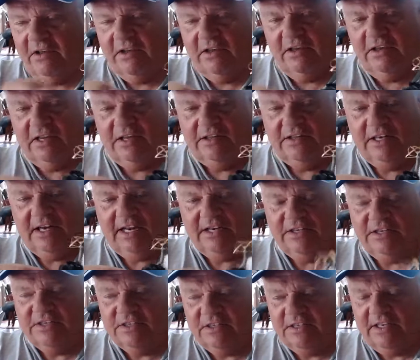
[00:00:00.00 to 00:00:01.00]
and then I can
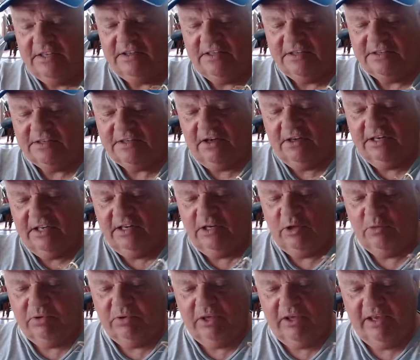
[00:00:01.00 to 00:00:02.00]
just set this on any
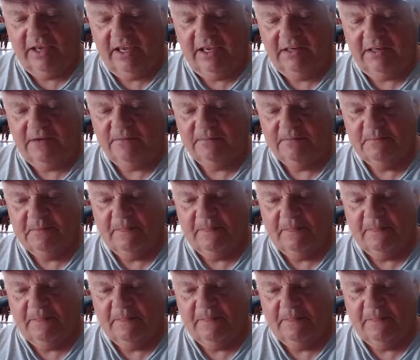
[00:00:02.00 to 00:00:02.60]
plane.